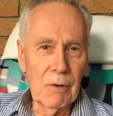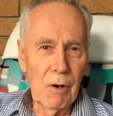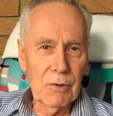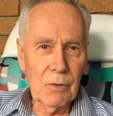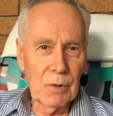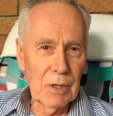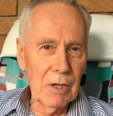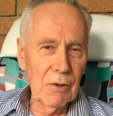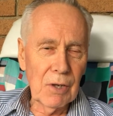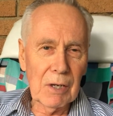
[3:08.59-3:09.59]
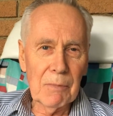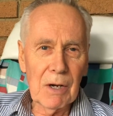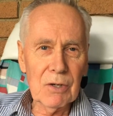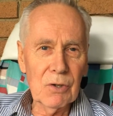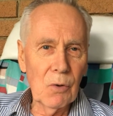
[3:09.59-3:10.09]
also we tend to think
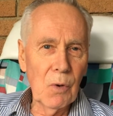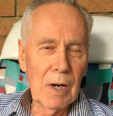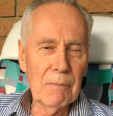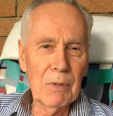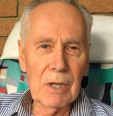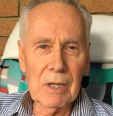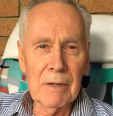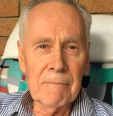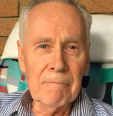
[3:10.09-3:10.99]
about Snow White being